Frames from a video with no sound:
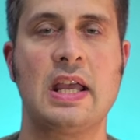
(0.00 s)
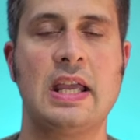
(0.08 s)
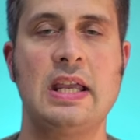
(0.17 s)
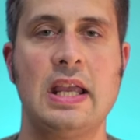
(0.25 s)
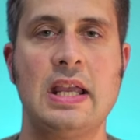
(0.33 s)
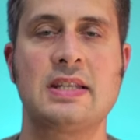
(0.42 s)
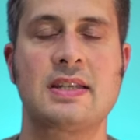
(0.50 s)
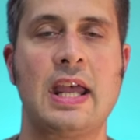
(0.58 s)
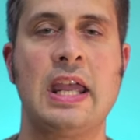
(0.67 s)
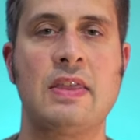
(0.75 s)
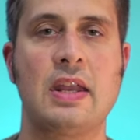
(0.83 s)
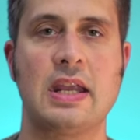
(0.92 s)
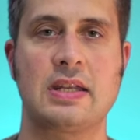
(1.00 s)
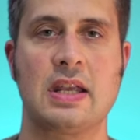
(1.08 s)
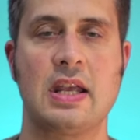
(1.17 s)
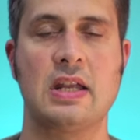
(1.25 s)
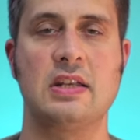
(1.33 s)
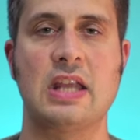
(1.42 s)
He's saying that it
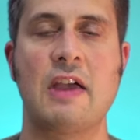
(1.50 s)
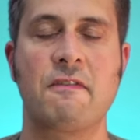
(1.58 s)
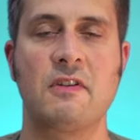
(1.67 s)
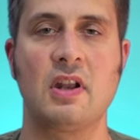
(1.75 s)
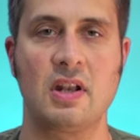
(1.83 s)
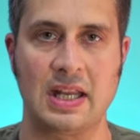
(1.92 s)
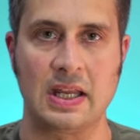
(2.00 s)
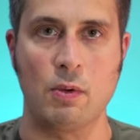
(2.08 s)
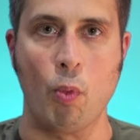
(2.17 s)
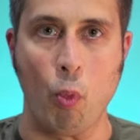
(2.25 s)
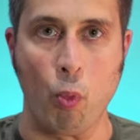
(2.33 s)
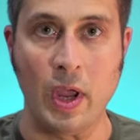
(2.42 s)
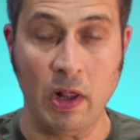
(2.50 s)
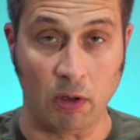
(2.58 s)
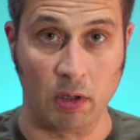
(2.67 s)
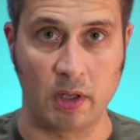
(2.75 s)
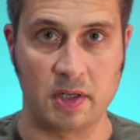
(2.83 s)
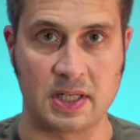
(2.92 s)
definitely
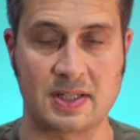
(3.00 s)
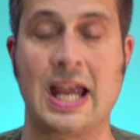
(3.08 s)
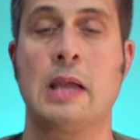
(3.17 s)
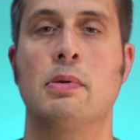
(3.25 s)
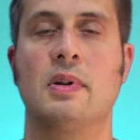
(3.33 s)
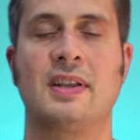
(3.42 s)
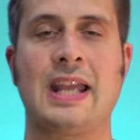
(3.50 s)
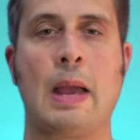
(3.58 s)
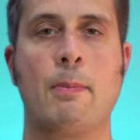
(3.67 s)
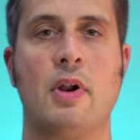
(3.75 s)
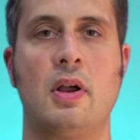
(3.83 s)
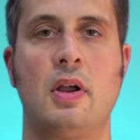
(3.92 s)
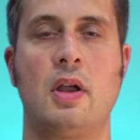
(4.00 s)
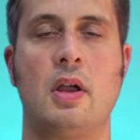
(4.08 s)
will disable a camera,